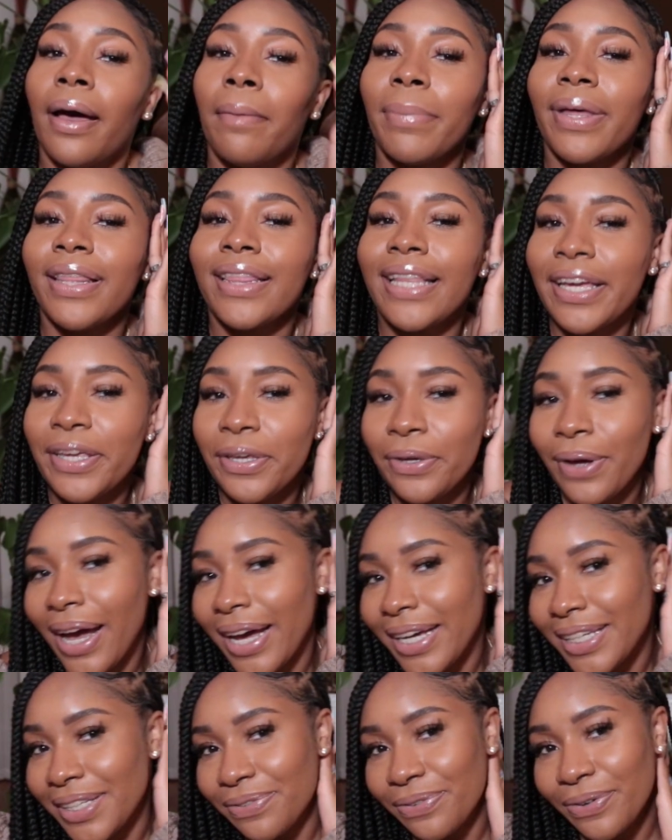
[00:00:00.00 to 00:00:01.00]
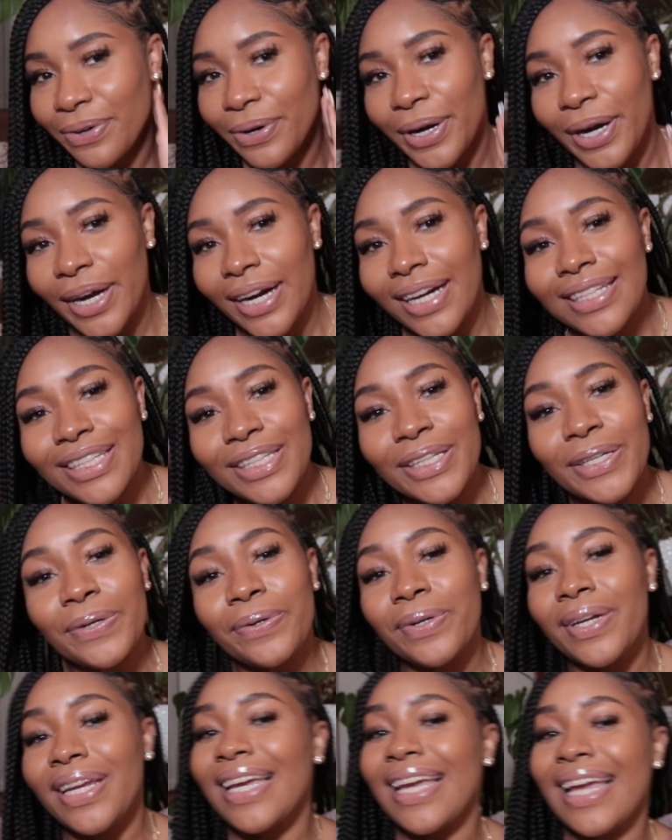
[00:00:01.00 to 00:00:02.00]
But thank you guys for
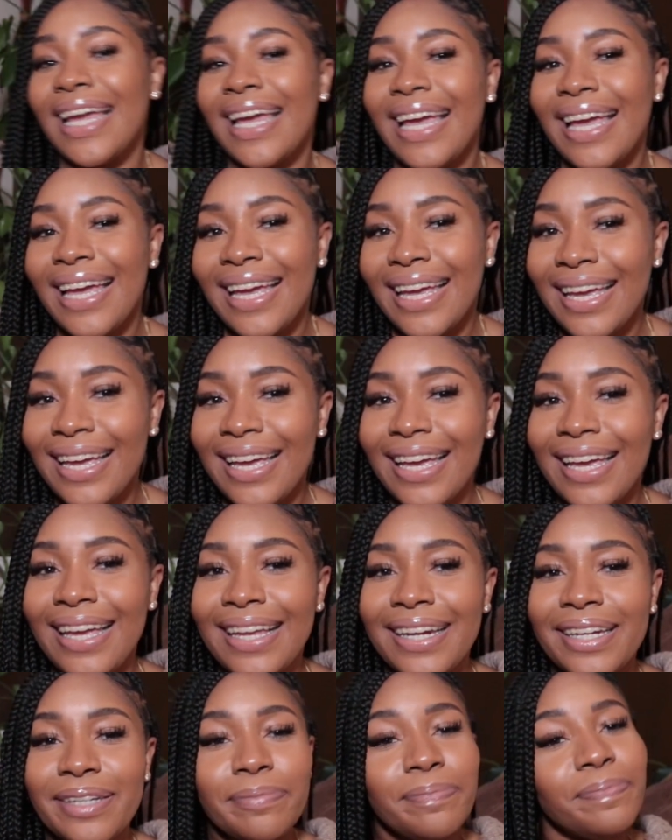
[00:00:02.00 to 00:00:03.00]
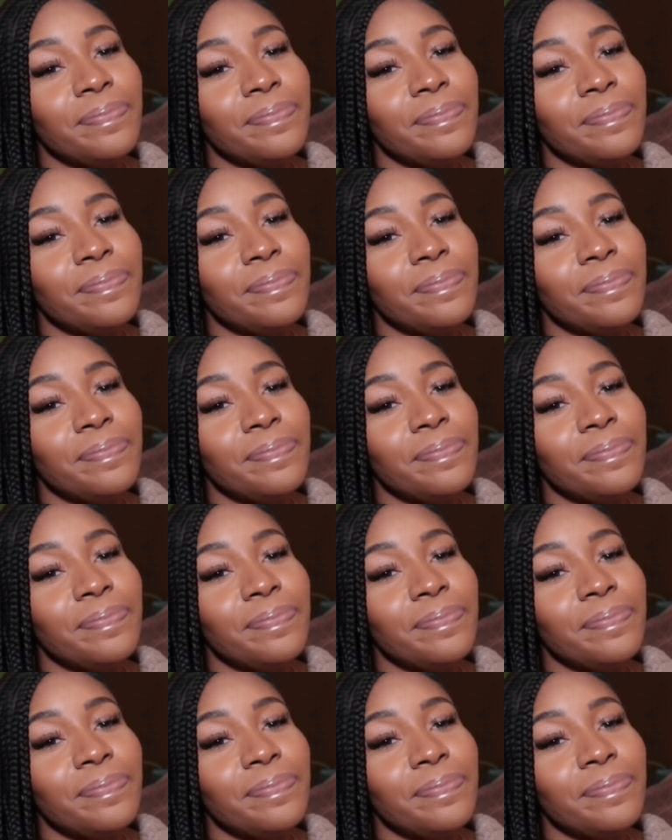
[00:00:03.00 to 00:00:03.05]
tuning in.